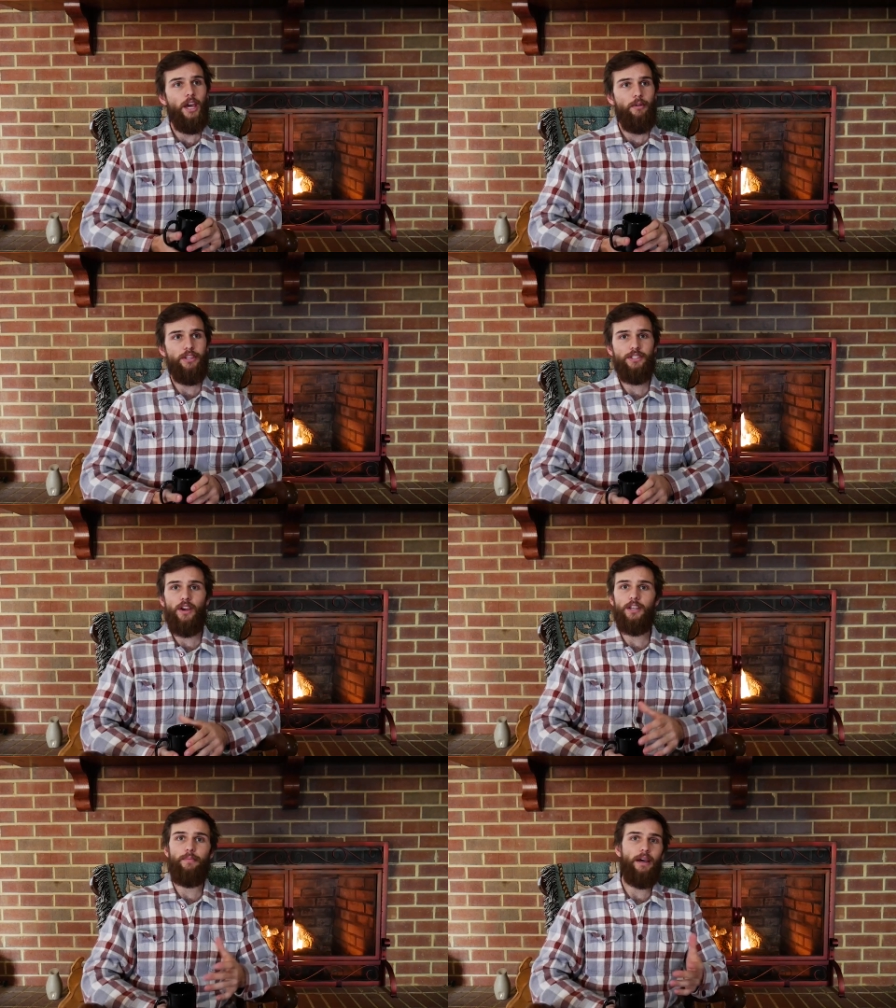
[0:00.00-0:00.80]
We just
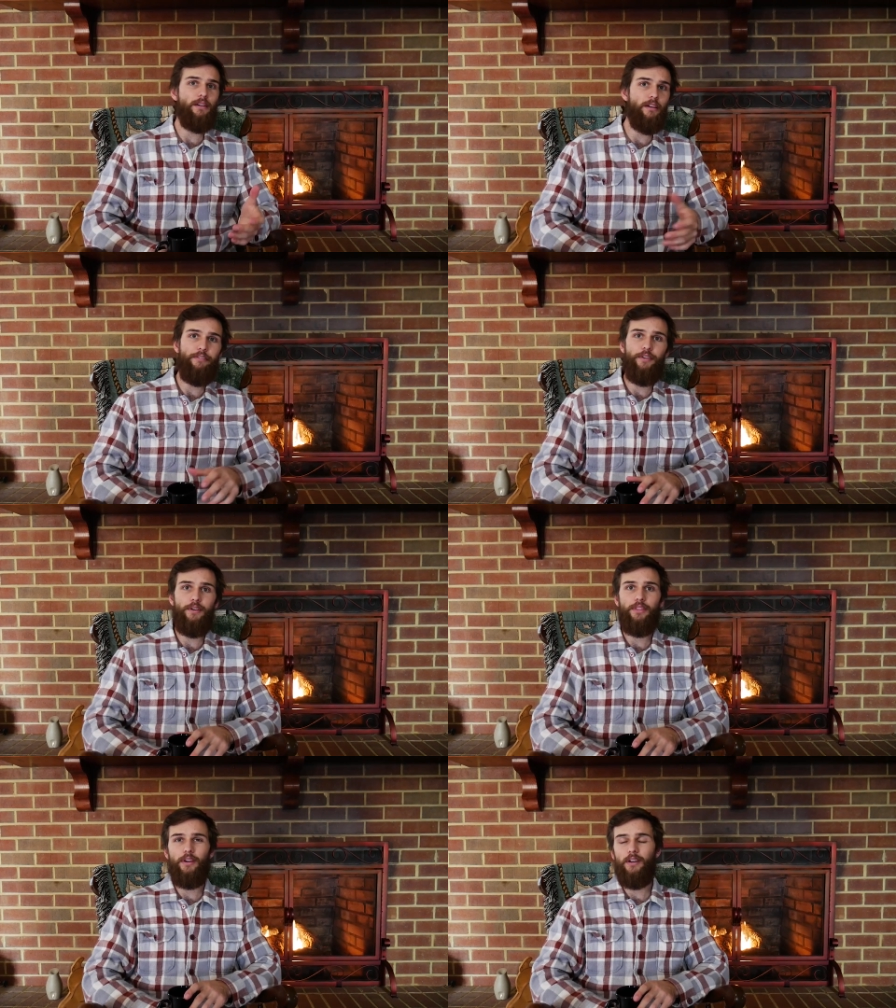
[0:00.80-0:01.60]
talked about a few
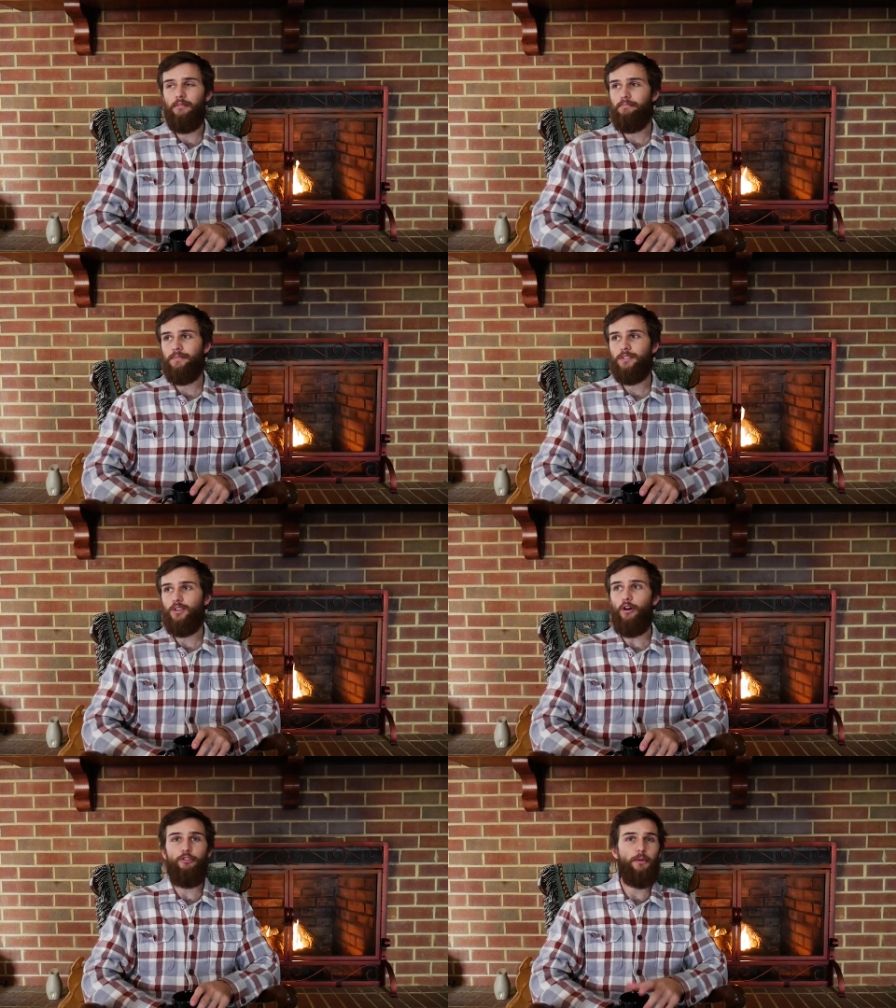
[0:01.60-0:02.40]
of the
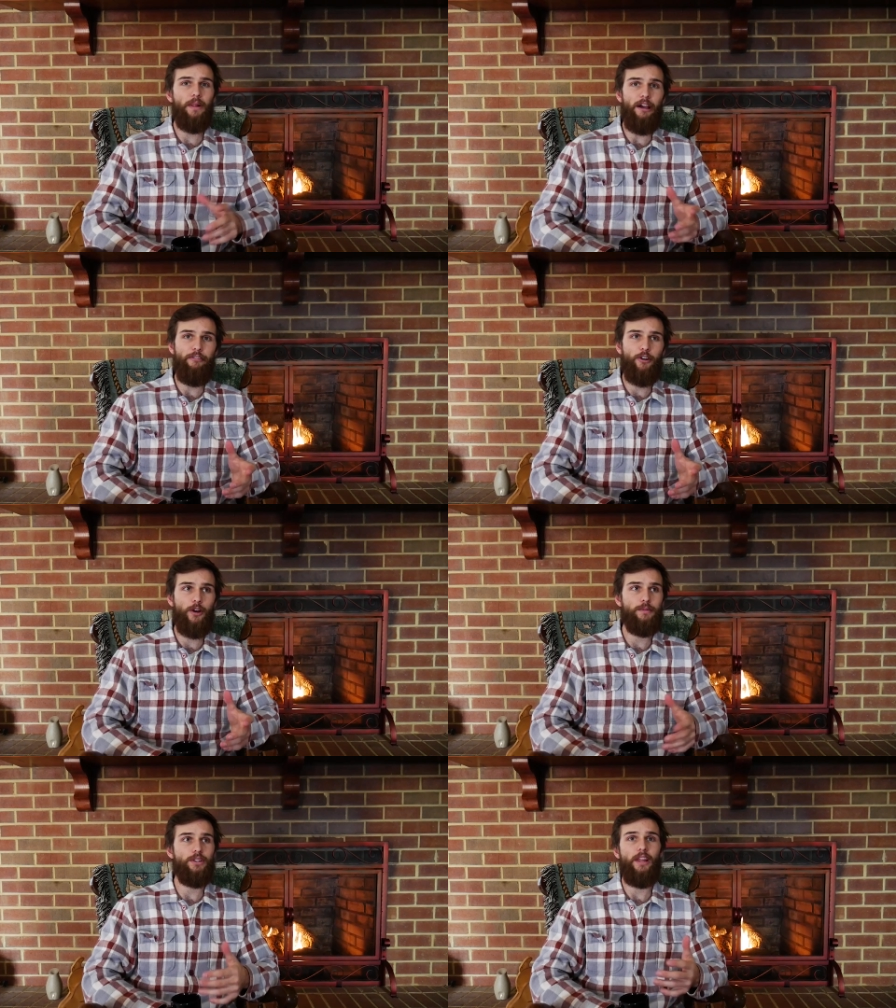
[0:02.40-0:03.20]
software
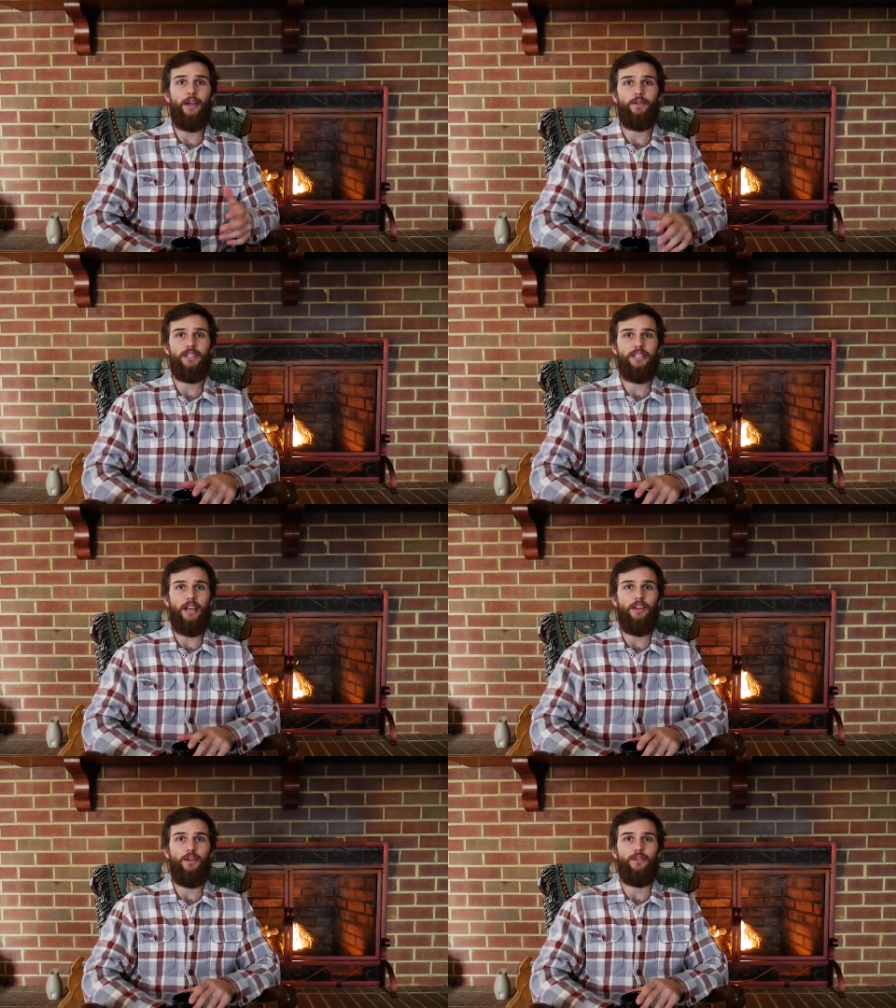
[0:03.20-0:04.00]
platforms or languages
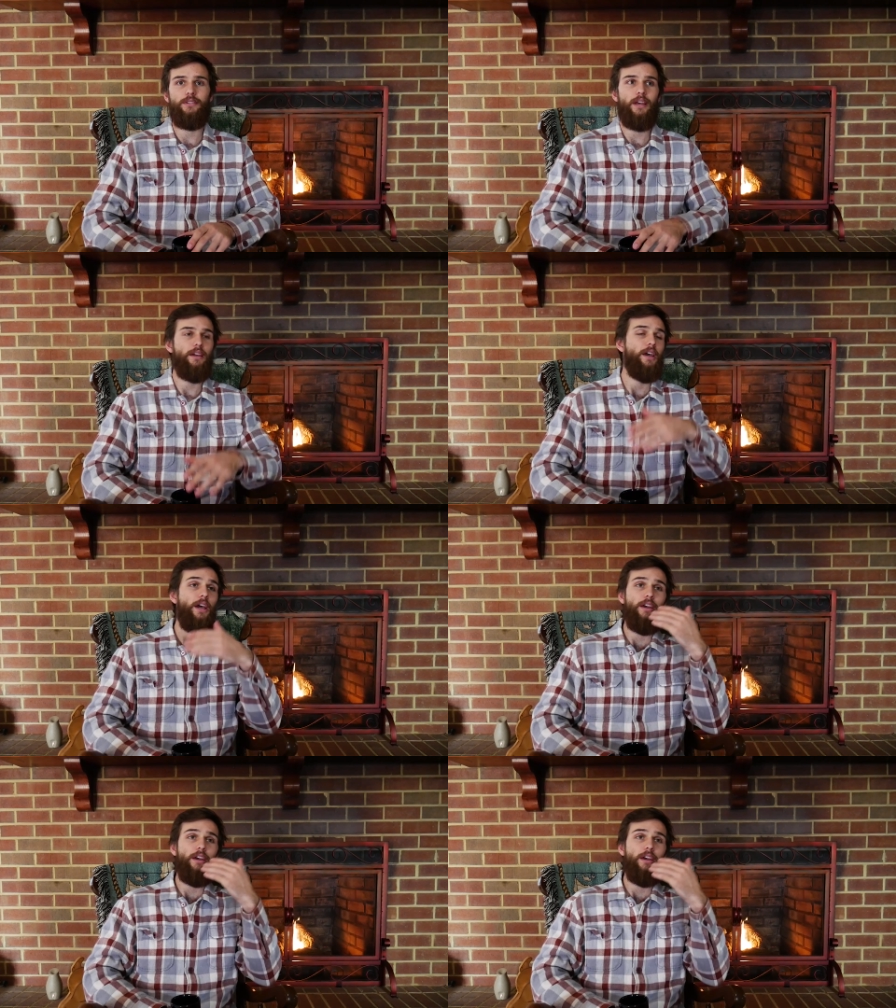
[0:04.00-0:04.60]
that I use, like